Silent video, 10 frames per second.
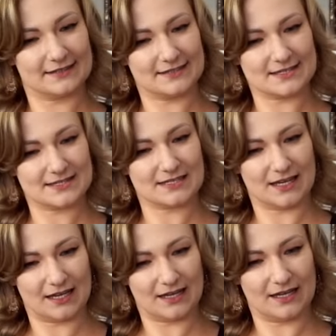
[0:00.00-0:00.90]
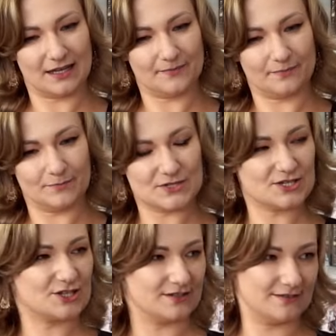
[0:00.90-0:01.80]
this
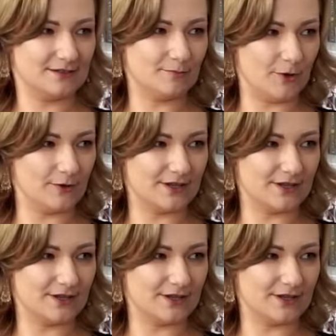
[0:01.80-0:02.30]
musician in Poland.